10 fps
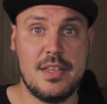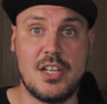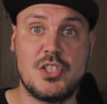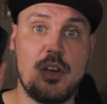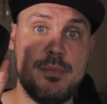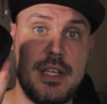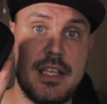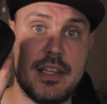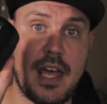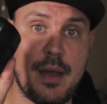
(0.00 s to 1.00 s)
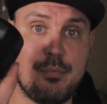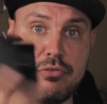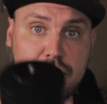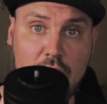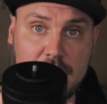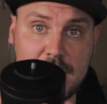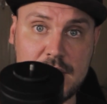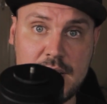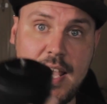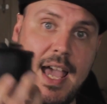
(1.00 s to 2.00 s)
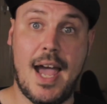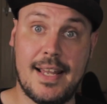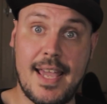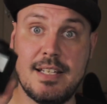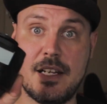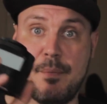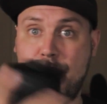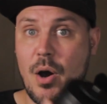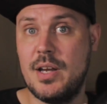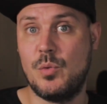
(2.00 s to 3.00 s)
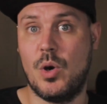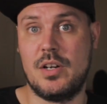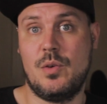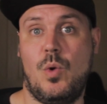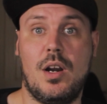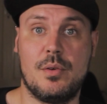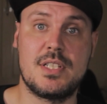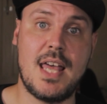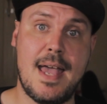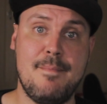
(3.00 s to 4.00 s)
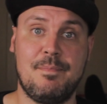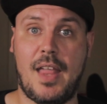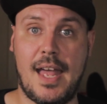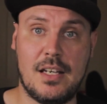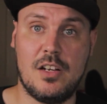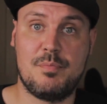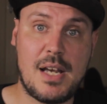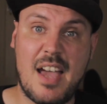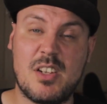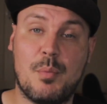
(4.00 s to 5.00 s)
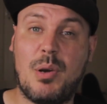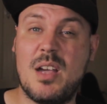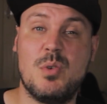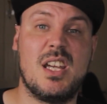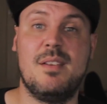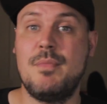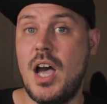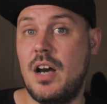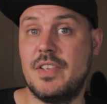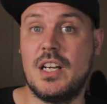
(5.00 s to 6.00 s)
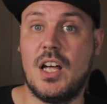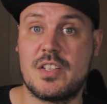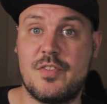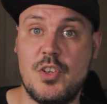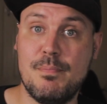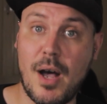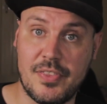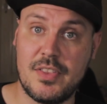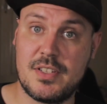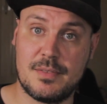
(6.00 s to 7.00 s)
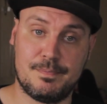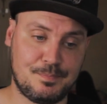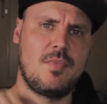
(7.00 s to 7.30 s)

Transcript: They showed me their product and I ended up buying one while I was there, and I've been having a play with it over the last few months.